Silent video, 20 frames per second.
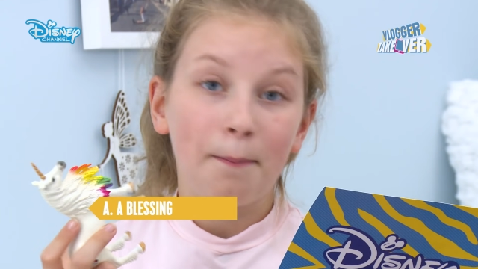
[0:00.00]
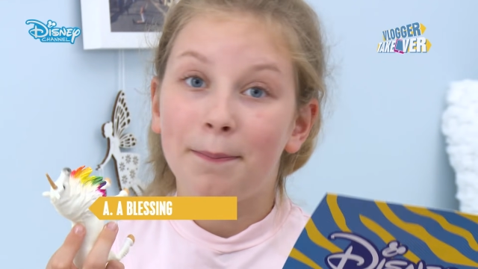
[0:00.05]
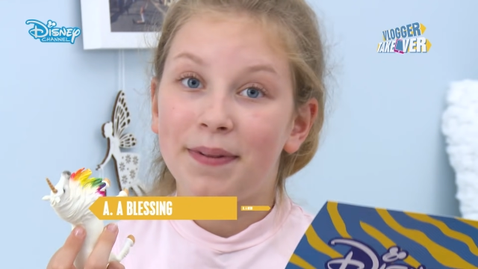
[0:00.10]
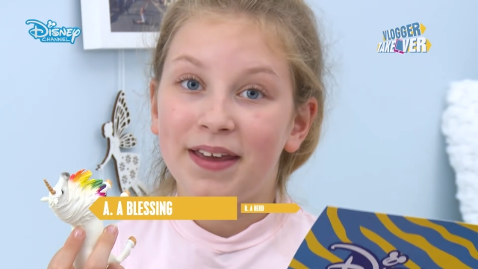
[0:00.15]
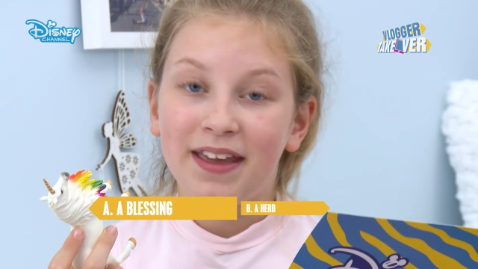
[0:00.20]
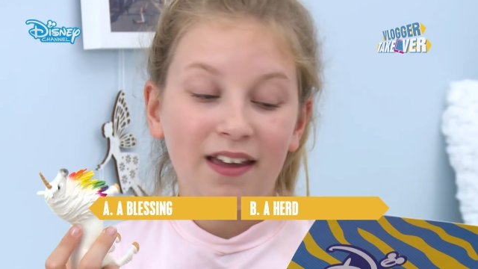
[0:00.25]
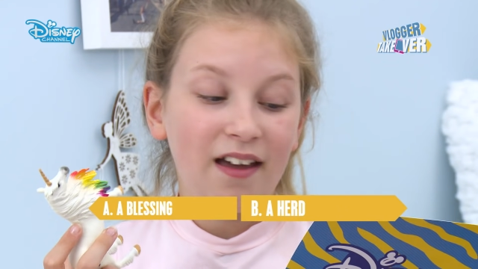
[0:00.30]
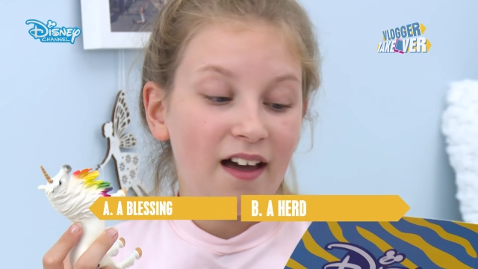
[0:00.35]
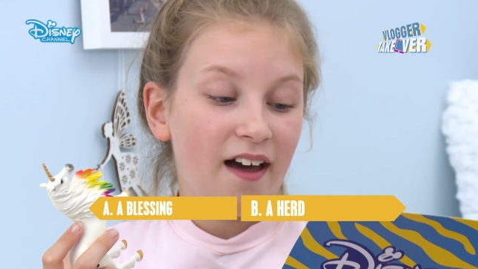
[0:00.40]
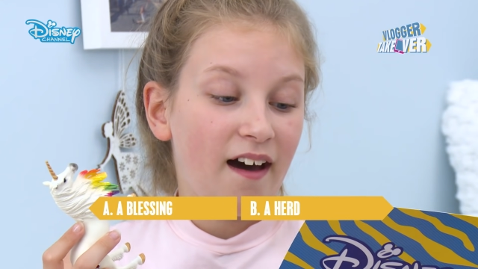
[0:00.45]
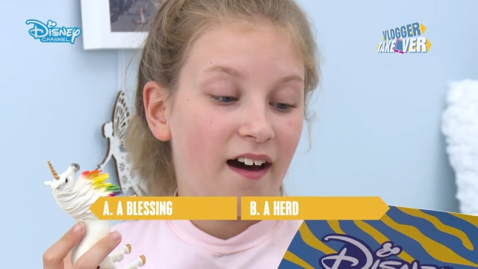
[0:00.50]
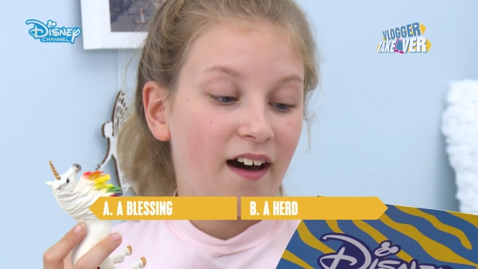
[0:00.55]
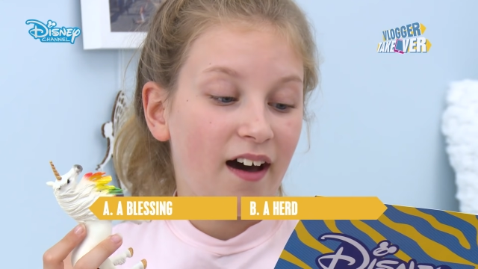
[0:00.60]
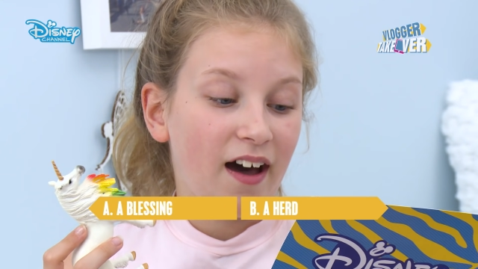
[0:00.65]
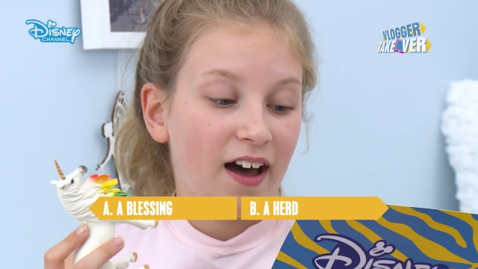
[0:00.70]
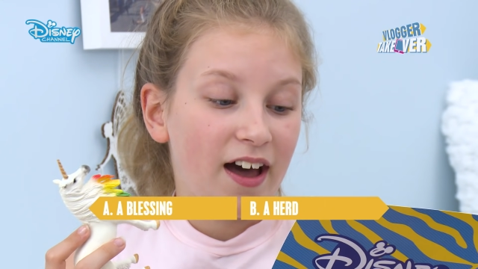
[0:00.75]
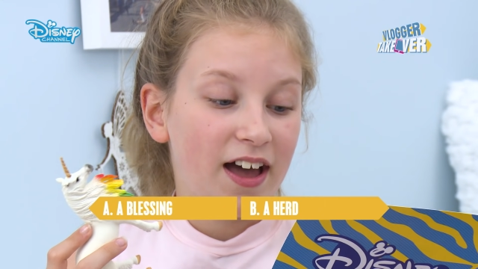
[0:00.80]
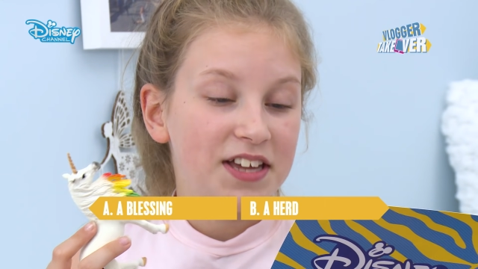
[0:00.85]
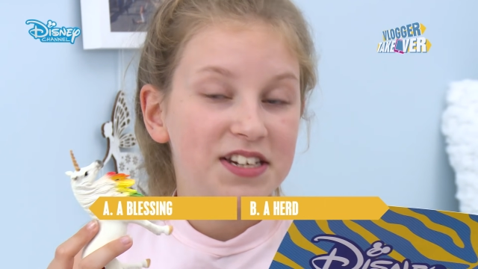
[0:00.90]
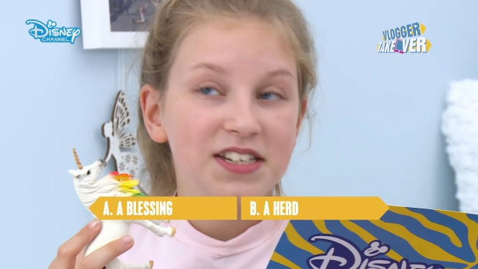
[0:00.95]
B, a
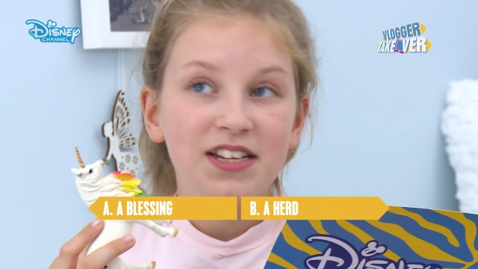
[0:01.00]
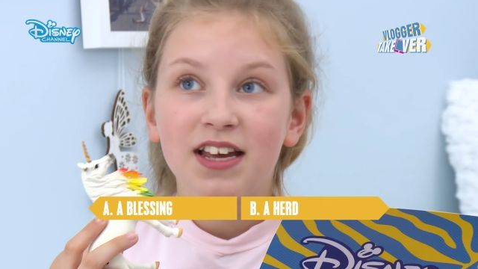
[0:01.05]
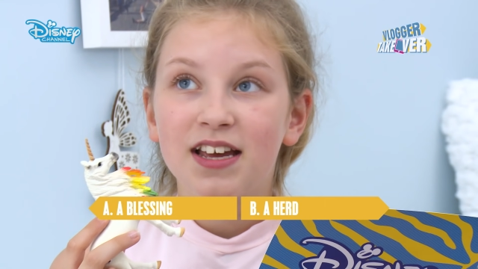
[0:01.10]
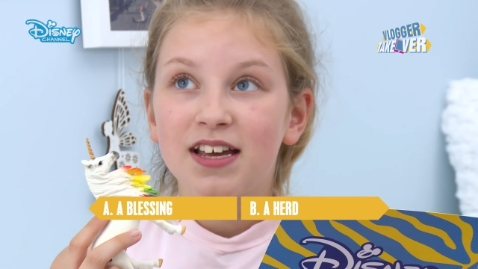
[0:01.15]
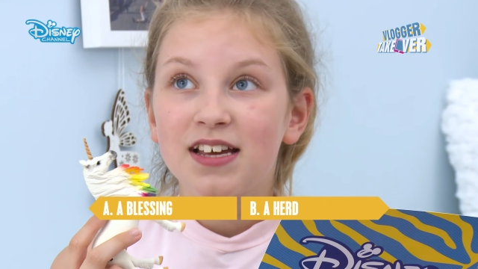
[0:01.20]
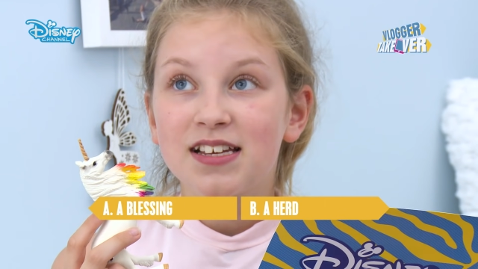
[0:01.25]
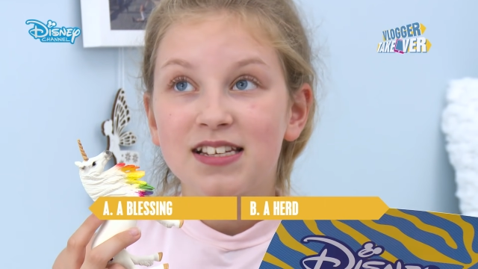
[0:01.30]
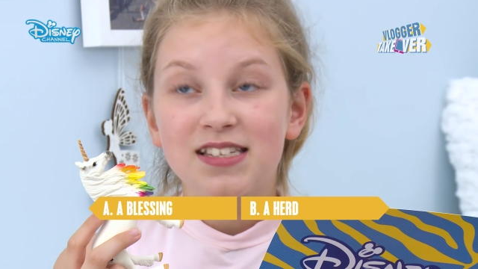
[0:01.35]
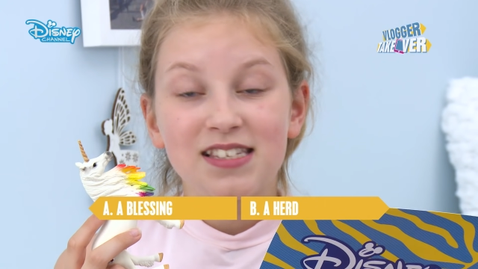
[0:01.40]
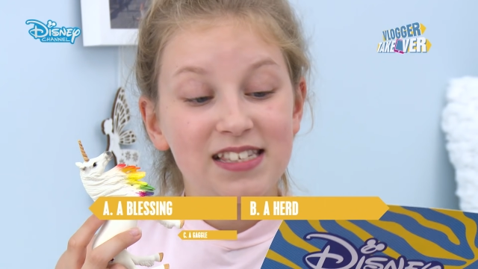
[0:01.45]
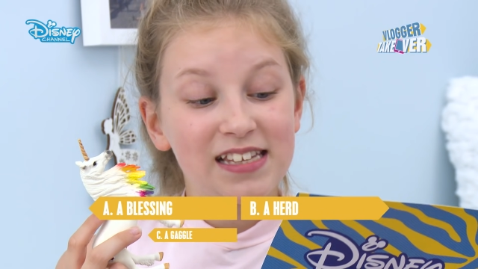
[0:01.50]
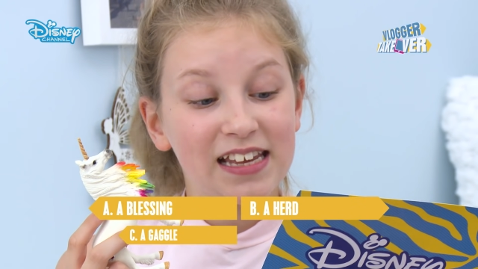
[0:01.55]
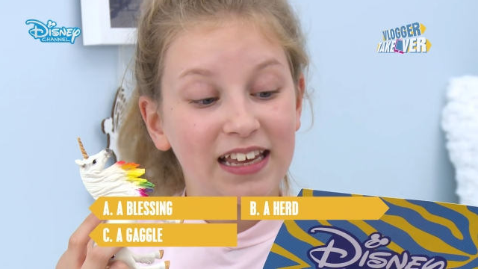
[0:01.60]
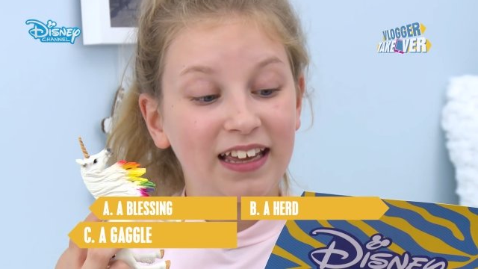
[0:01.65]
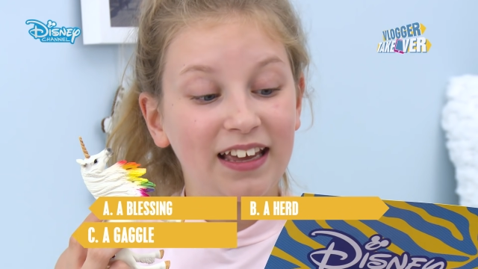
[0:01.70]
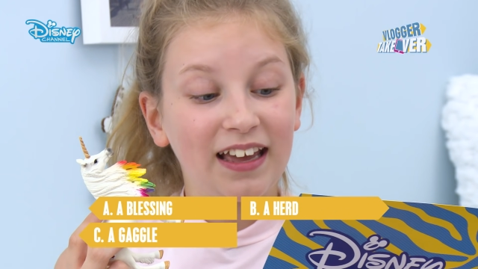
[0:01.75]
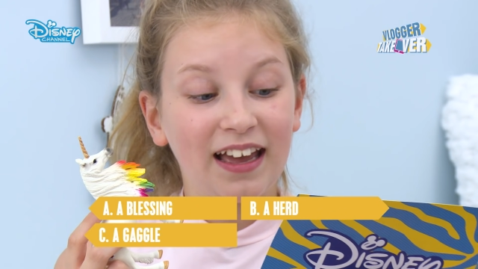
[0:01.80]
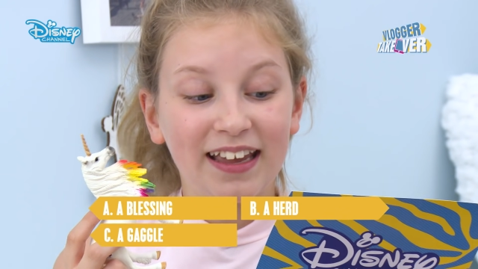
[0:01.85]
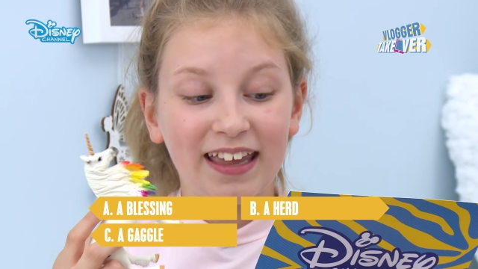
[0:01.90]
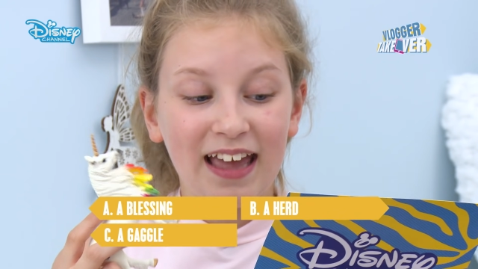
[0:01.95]
herd,
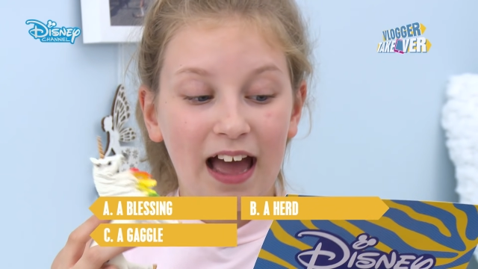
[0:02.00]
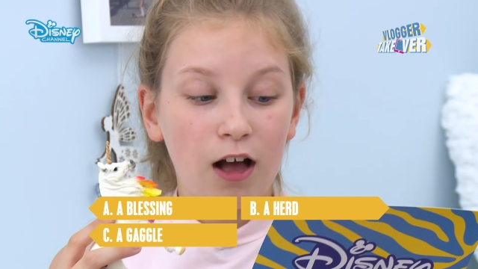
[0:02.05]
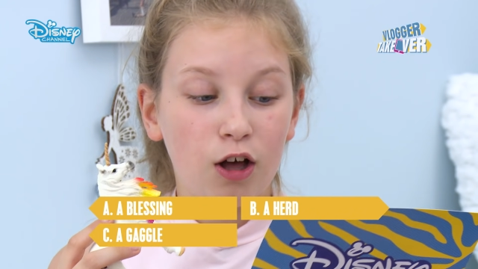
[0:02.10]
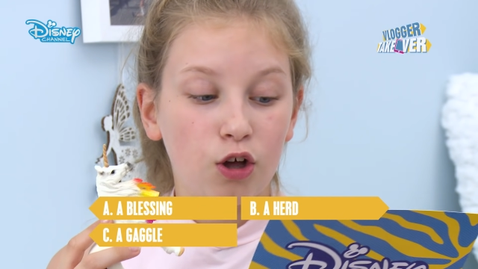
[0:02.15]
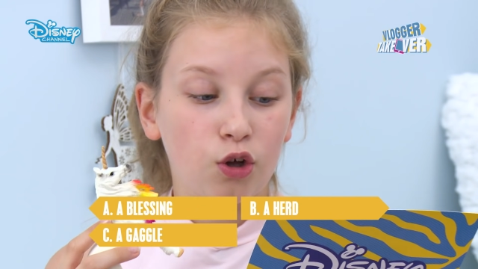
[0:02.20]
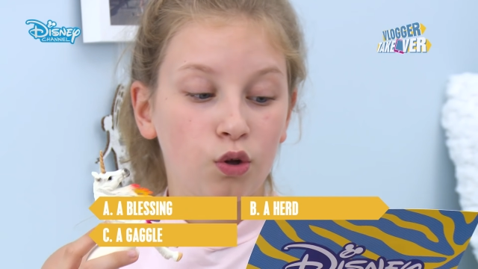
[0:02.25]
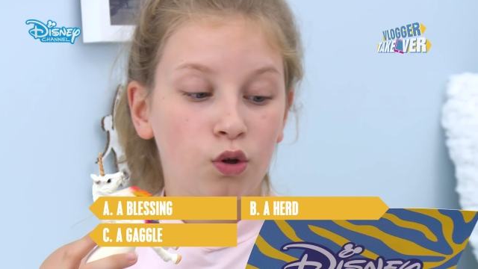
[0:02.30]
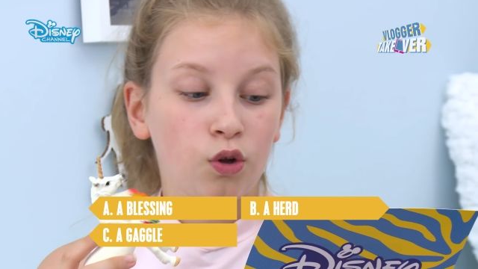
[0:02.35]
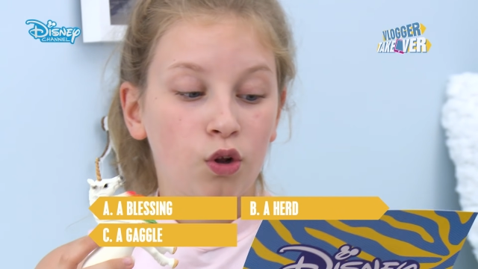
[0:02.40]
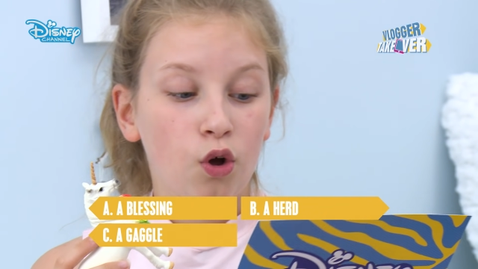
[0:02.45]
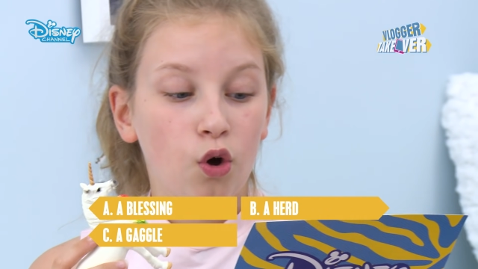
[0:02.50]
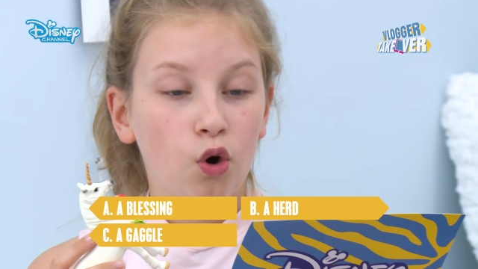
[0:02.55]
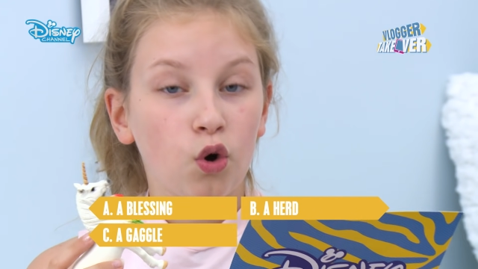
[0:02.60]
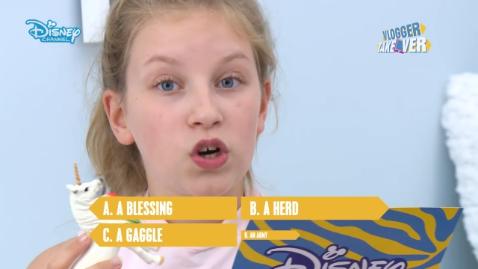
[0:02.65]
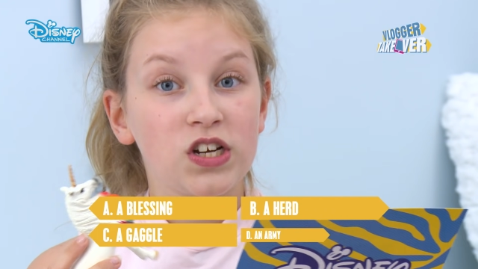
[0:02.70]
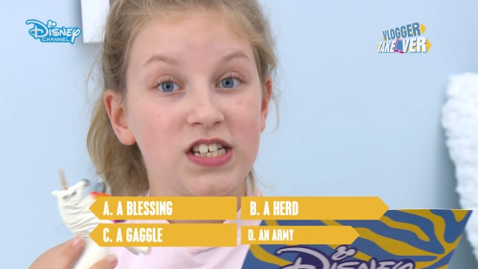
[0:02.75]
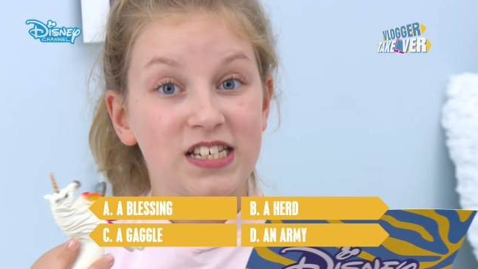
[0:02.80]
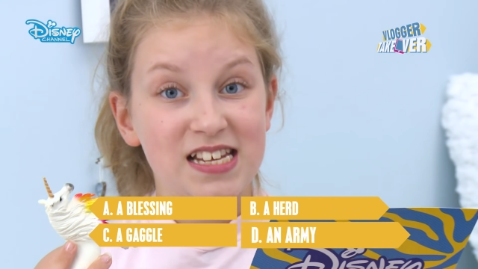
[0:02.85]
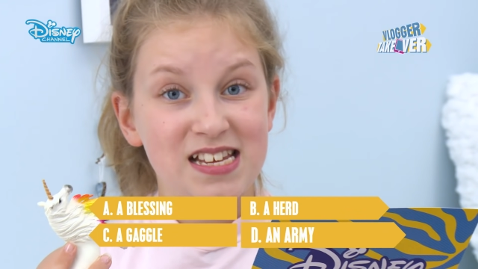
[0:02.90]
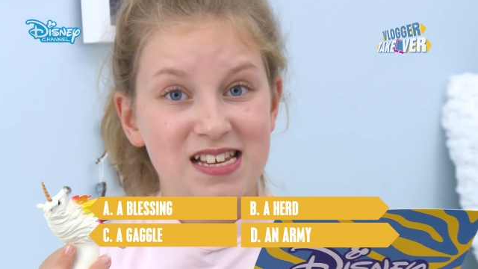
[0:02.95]
C, a gaggle,
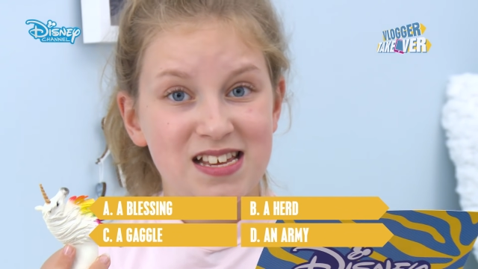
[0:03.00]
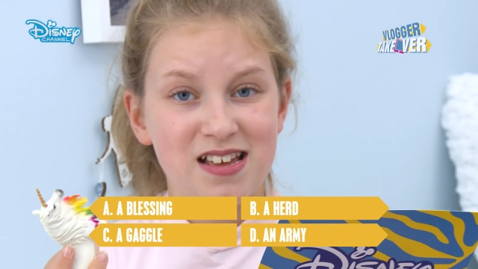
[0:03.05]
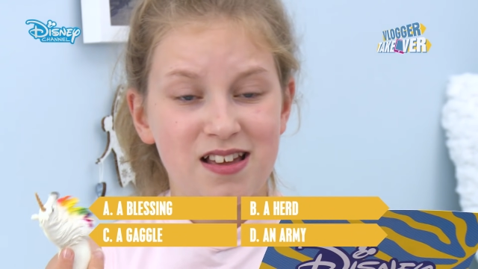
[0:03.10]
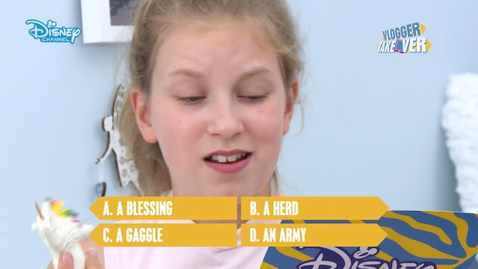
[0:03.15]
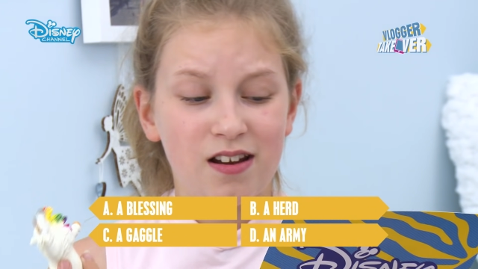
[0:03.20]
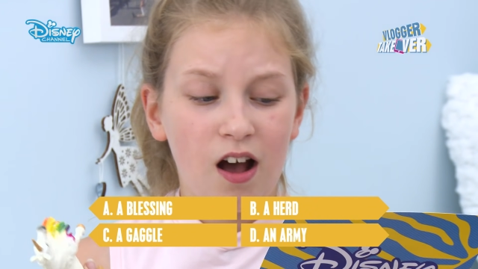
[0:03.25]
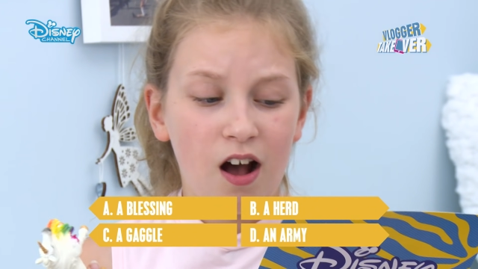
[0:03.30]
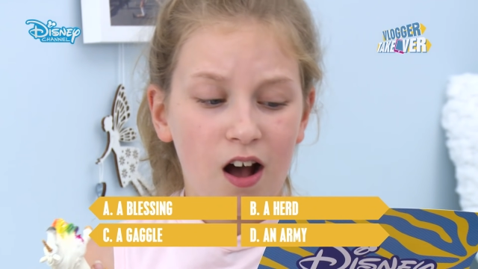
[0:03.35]
or D, an